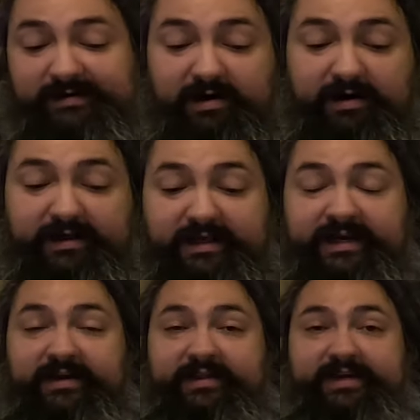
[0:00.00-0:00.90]
are
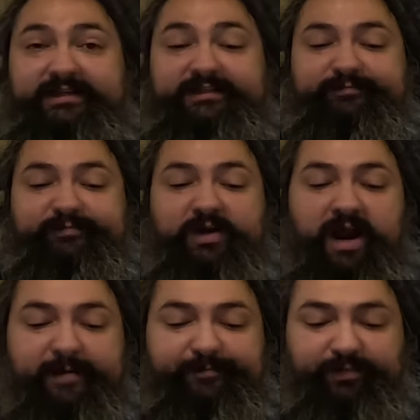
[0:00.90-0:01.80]
clean on this. All
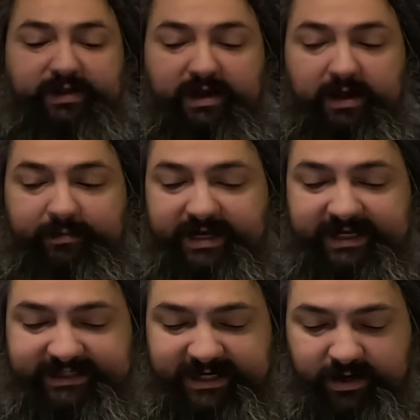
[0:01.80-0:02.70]
right, I'm gonna
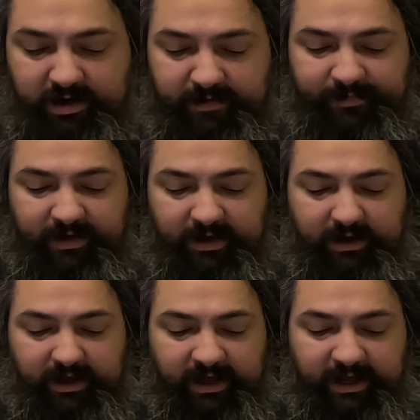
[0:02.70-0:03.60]
eat dinner.
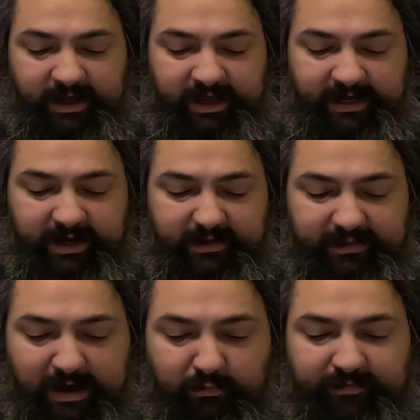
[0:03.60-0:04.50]
And
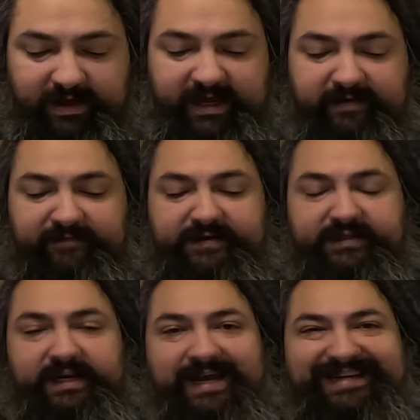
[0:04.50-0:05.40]
that will be it for
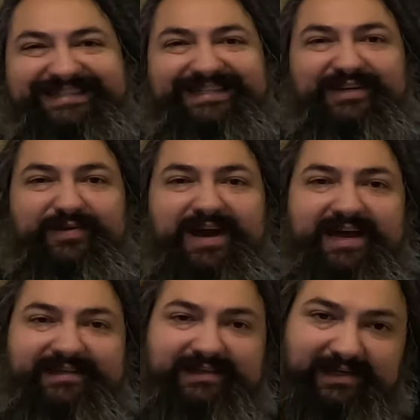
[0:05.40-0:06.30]
today. See you
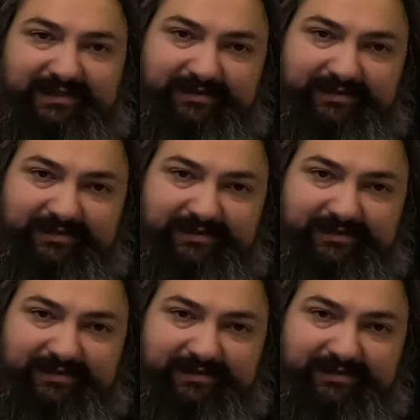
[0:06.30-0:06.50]
guys